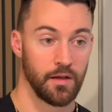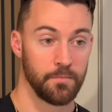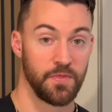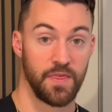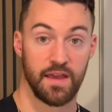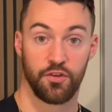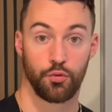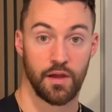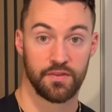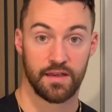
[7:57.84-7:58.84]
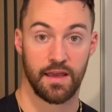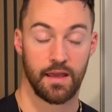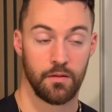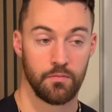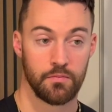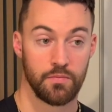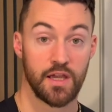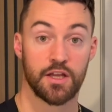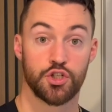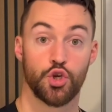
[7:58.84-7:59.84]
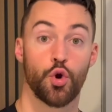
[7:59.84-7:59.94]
things throughout the game, because you're